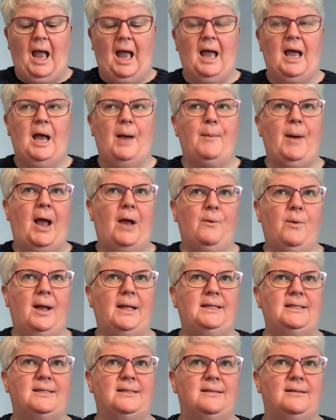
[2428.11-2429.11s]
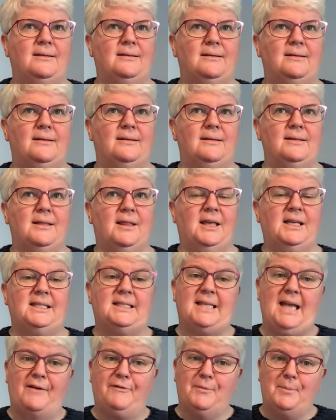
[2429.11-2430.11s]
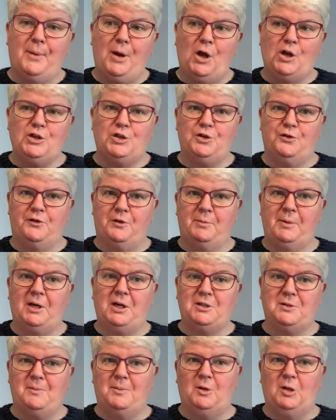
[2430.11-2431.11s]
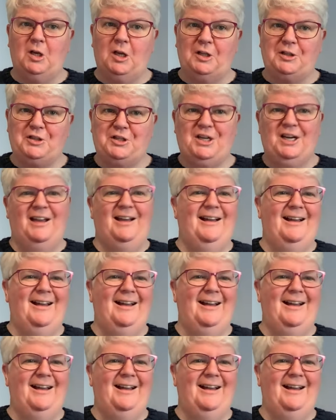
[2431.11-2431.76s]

I went, I think, £7 over because I bought lunch.